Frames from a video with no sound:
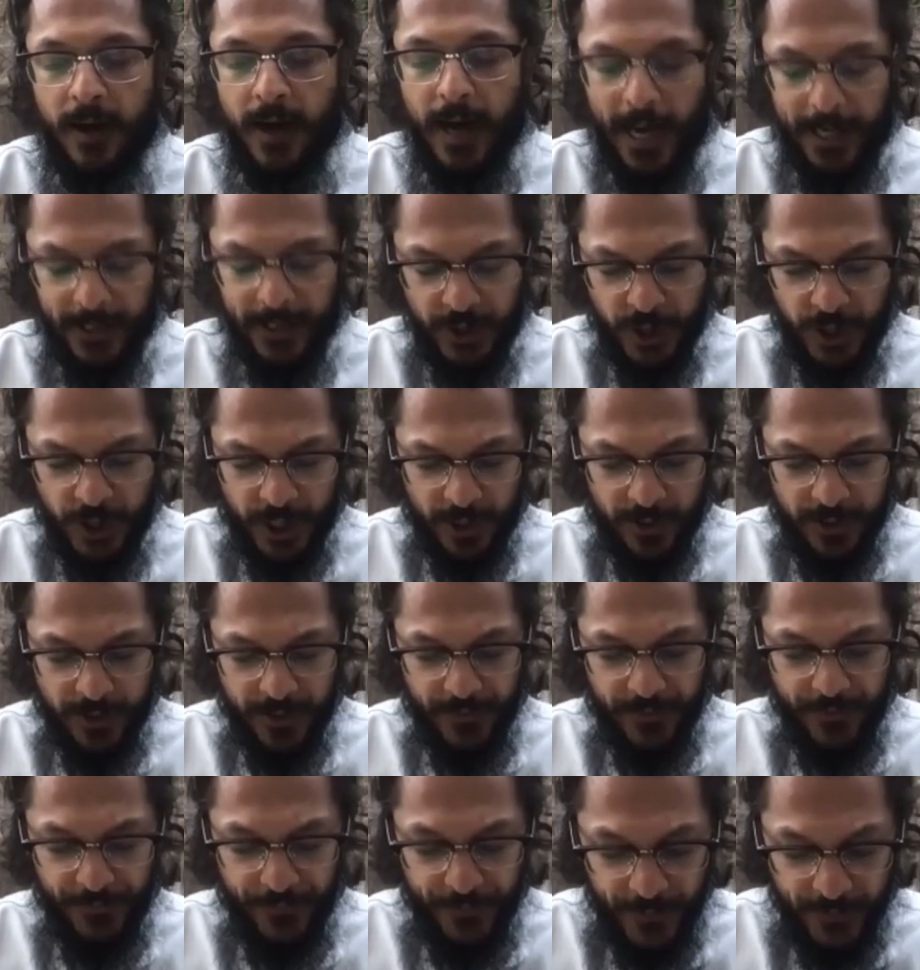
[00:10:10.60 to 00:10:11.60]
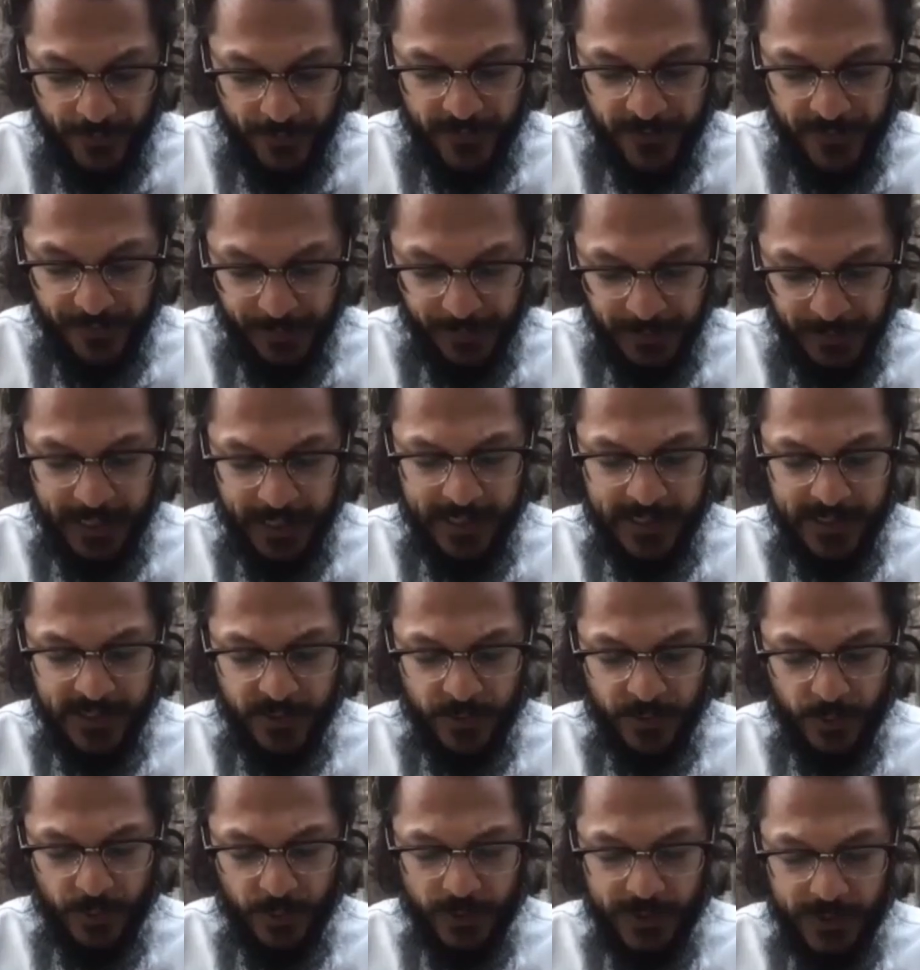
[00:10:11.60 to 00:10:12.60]
I'd shared the fifth
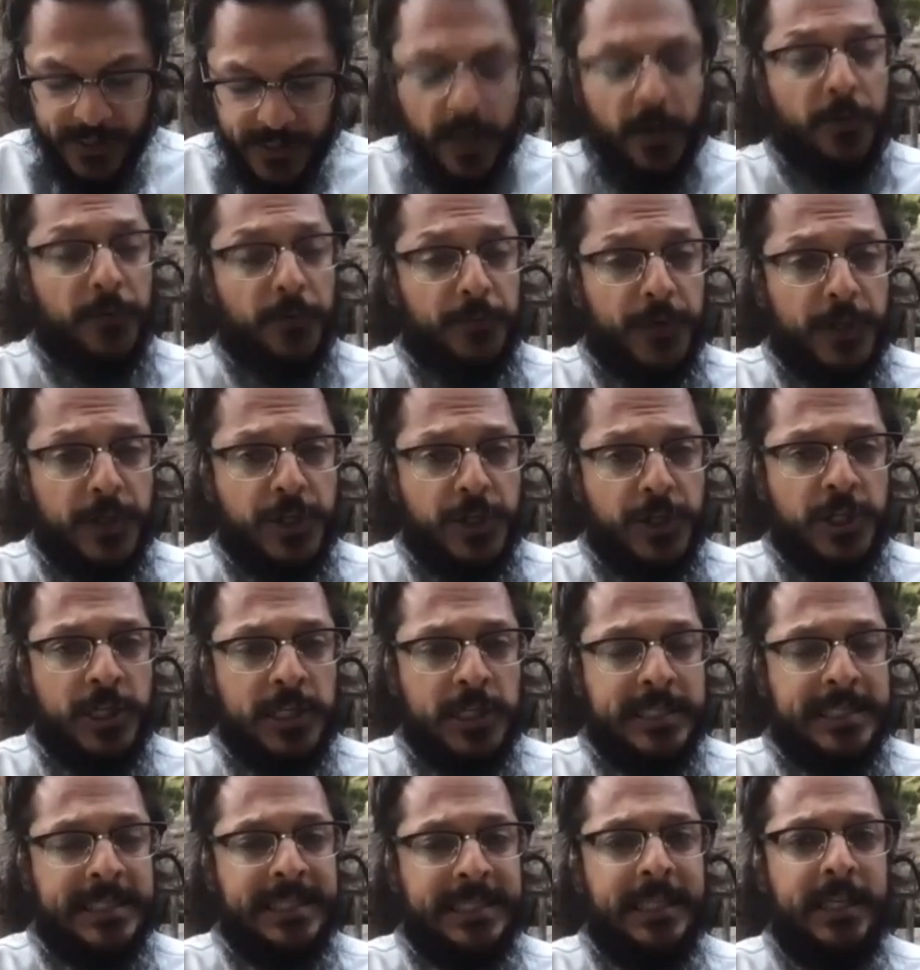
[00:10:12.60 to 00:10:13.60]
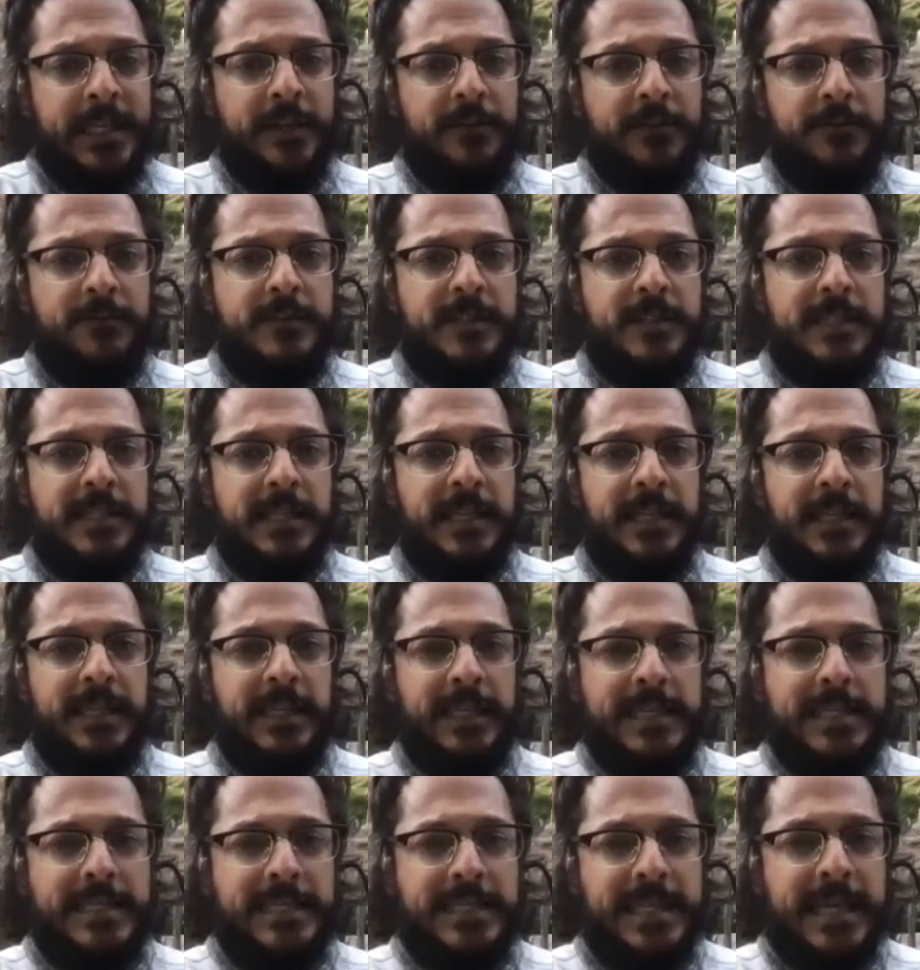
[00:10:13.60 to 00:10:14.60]
place where selfishness lives
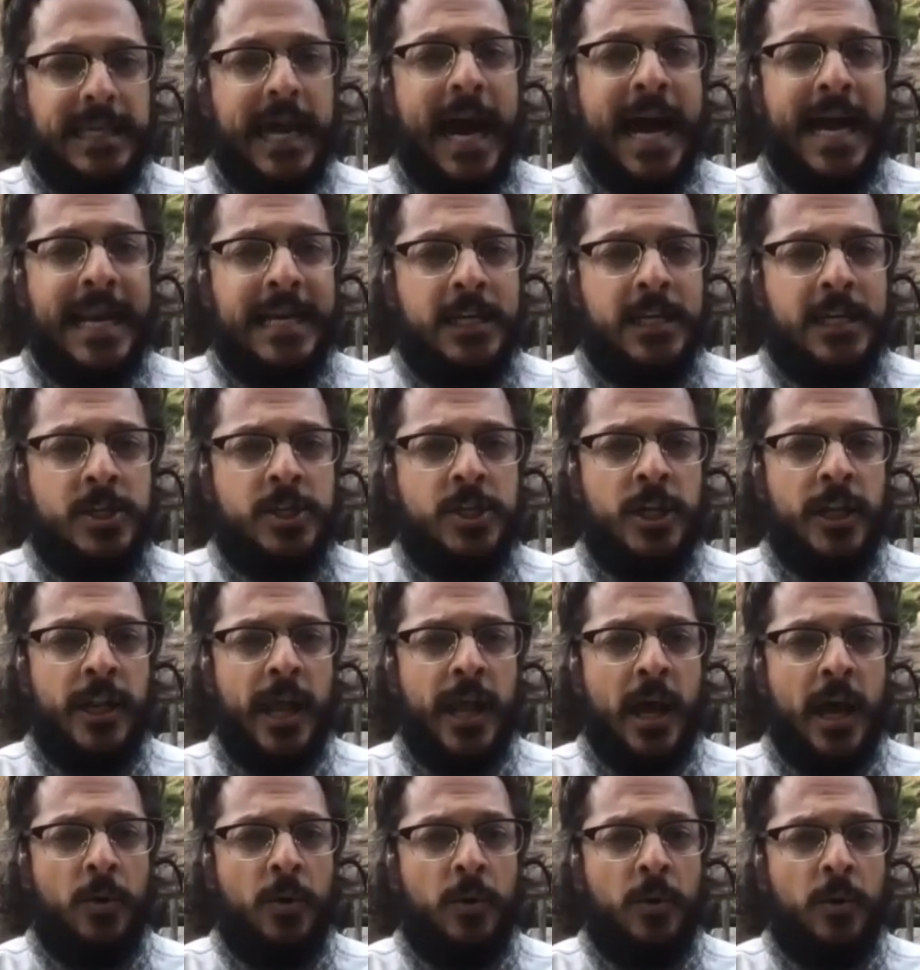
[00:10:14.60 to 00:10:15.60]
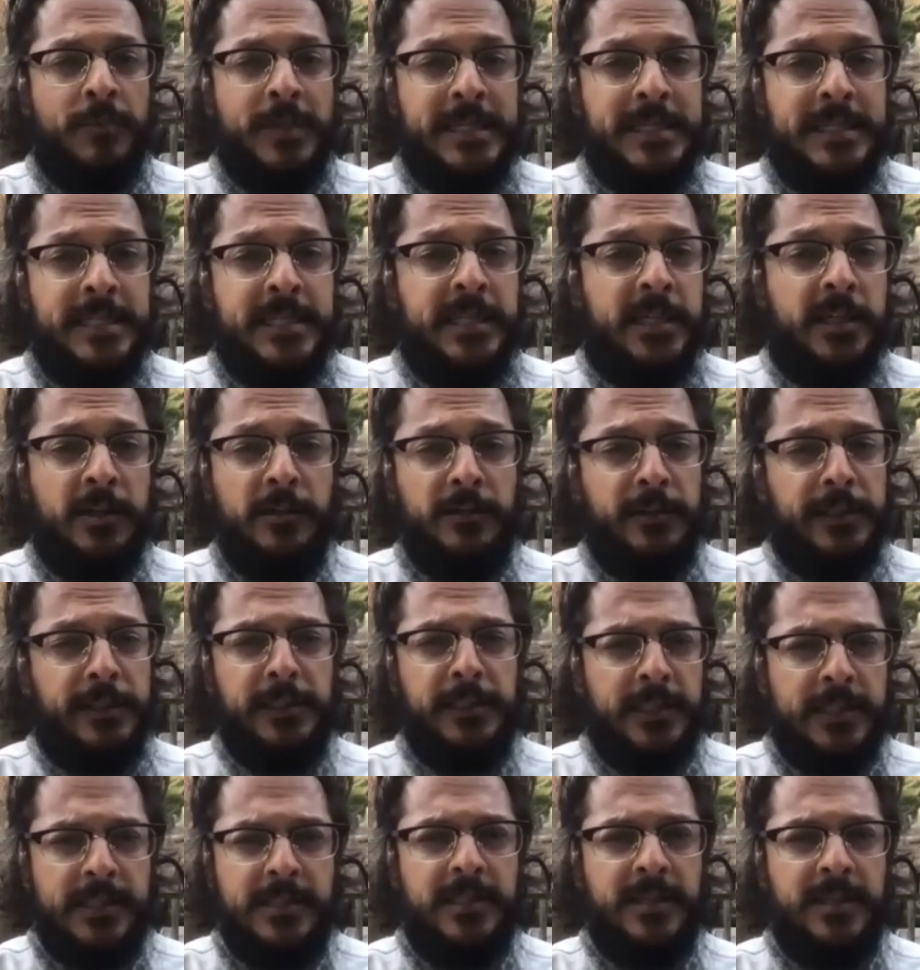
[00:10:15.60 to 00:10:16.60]
is kanchana, or
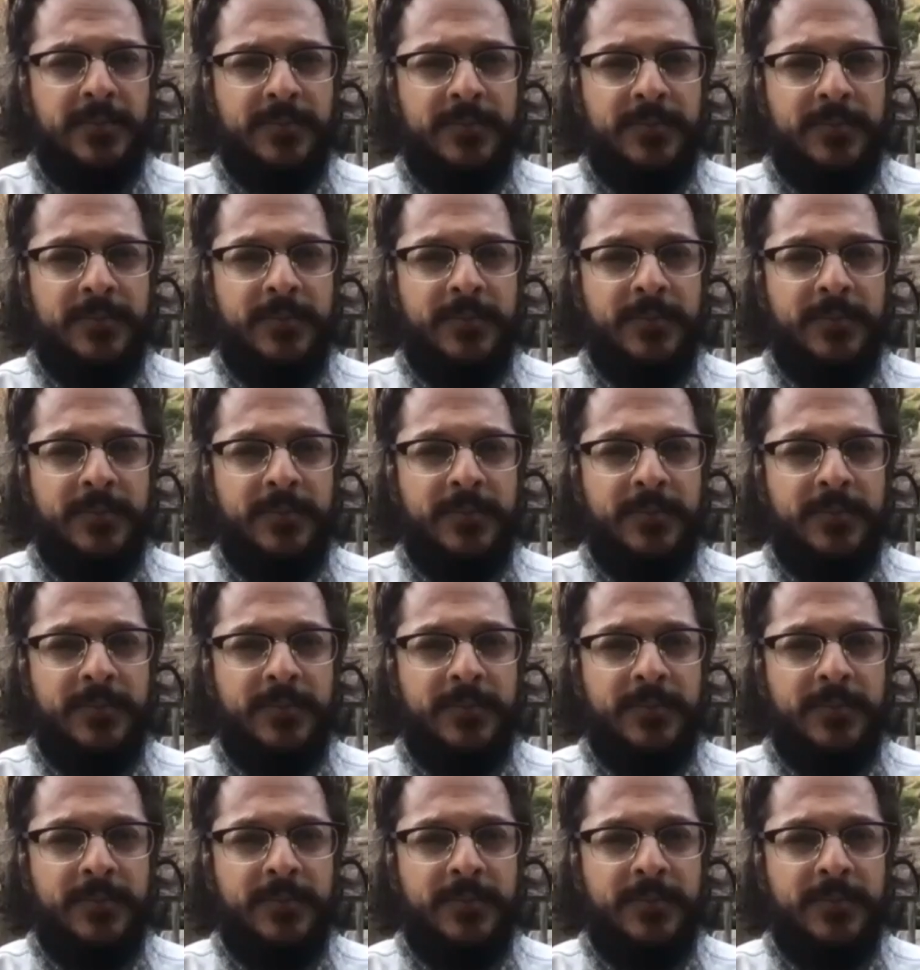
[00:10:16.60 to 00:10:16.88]
materialism.